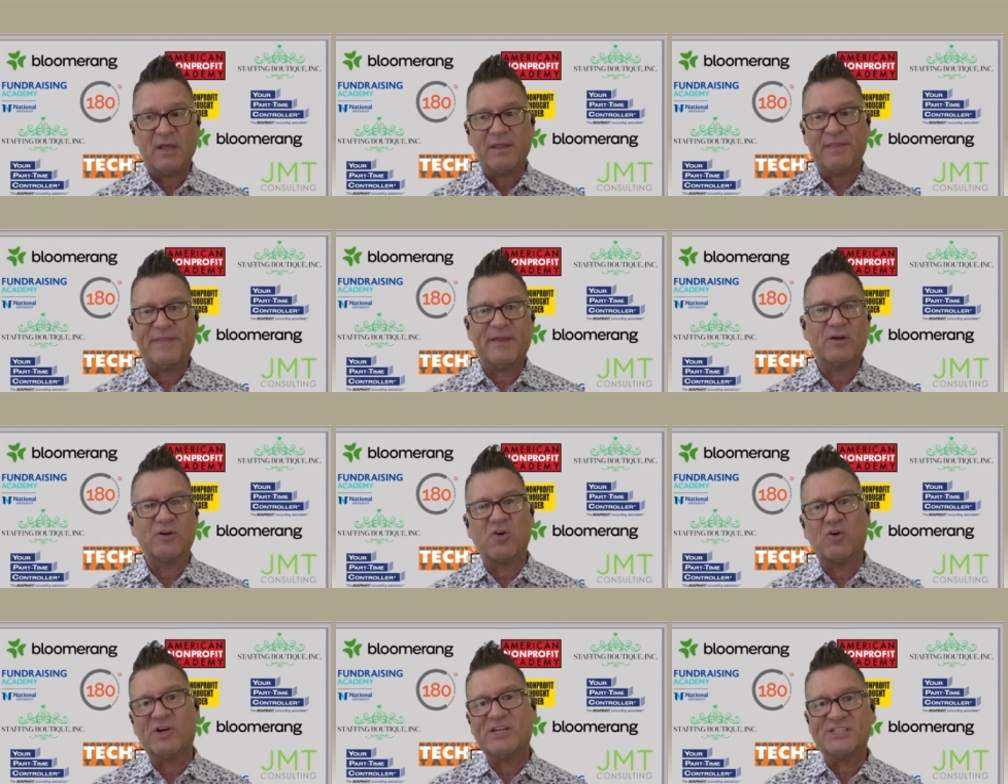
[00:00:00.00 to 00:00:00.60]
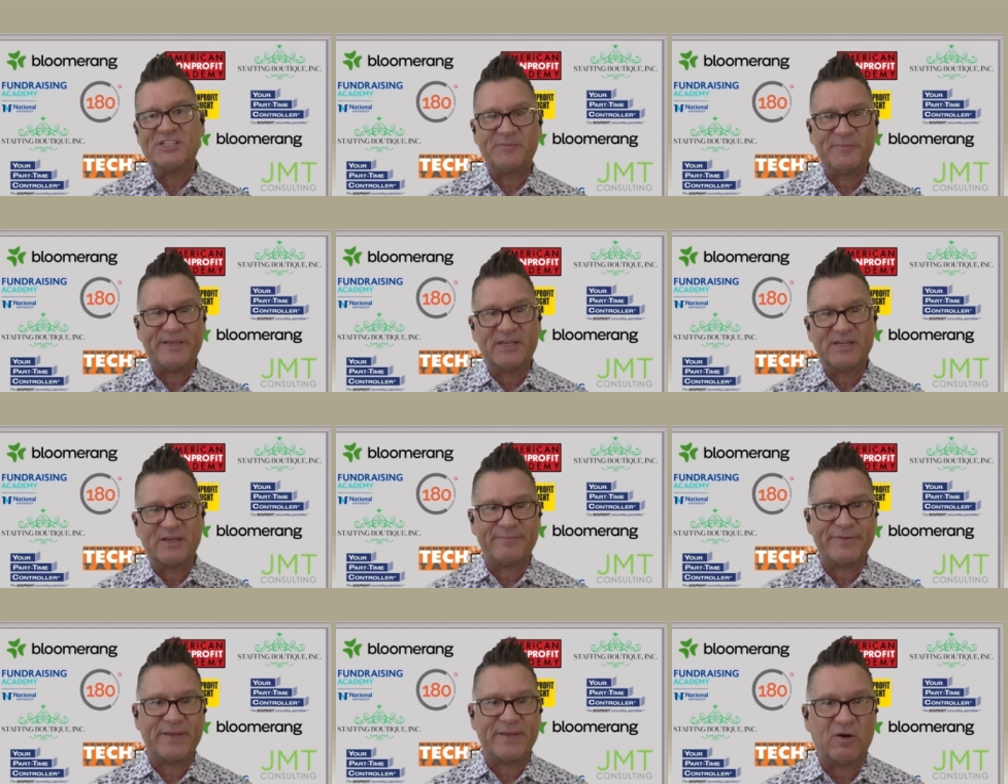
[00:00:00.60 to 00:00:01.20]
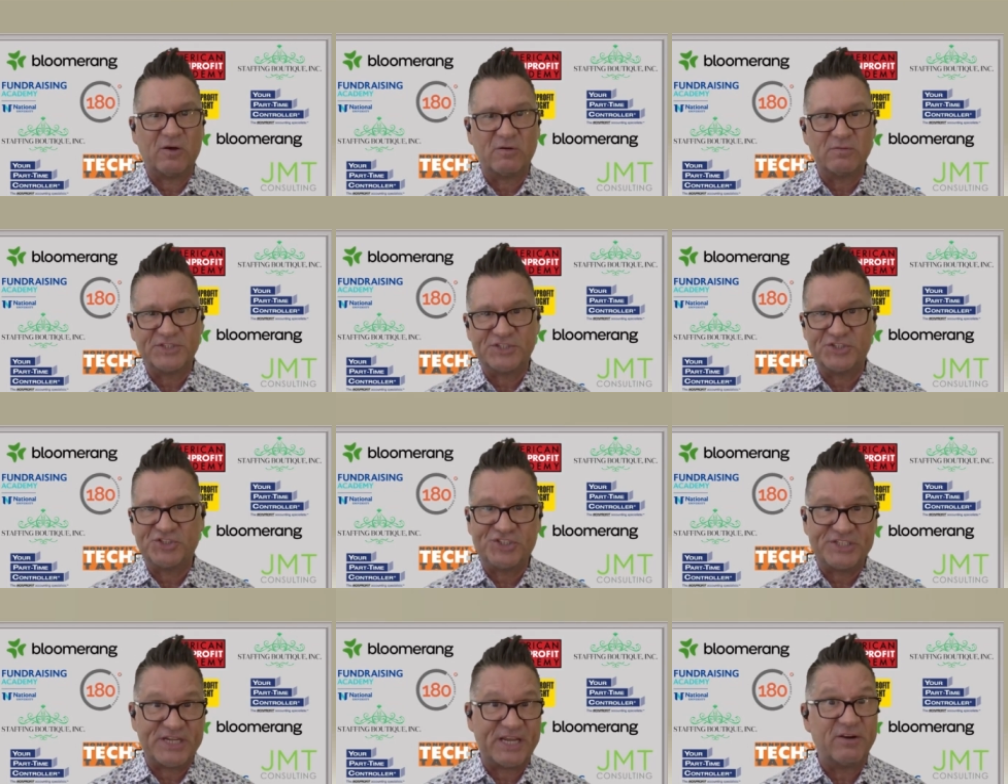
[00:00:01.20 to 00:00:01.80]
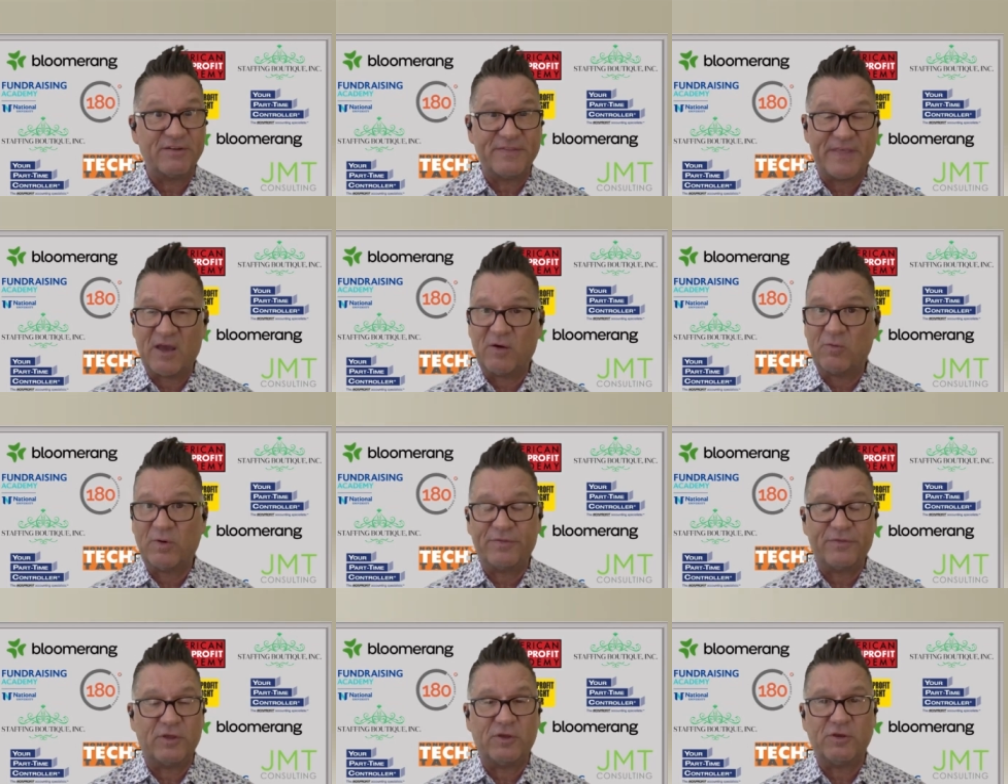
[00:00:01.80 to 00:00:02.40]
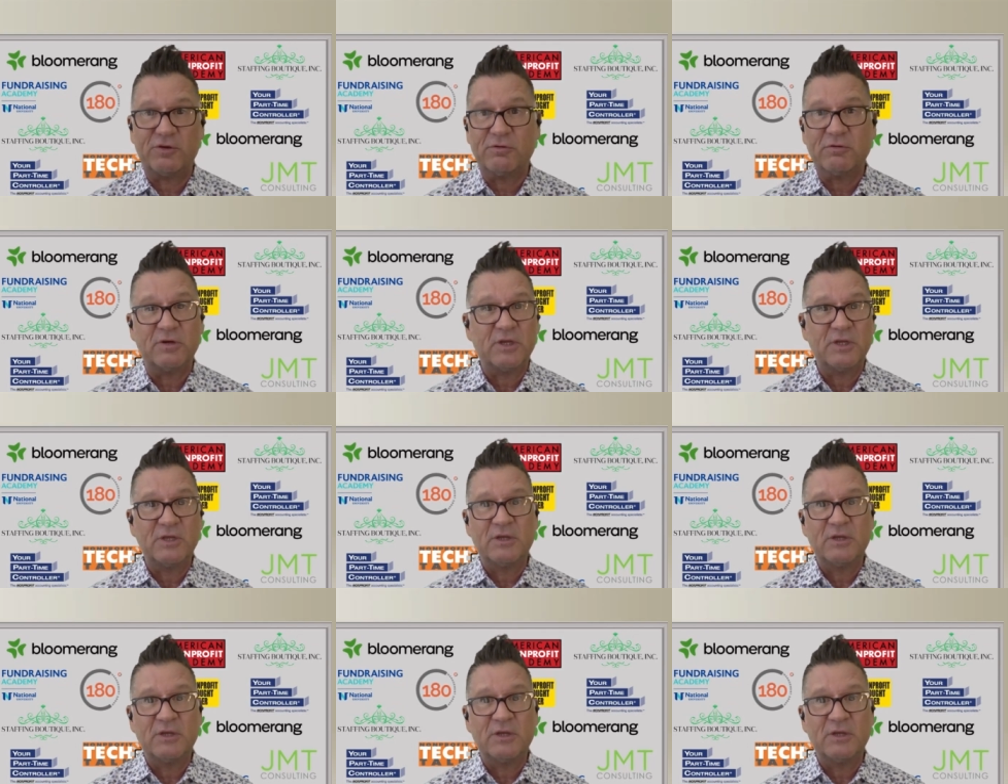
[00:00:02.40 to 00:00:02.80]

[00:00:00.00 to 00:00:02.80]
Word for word: they're going to be compelled to share that with you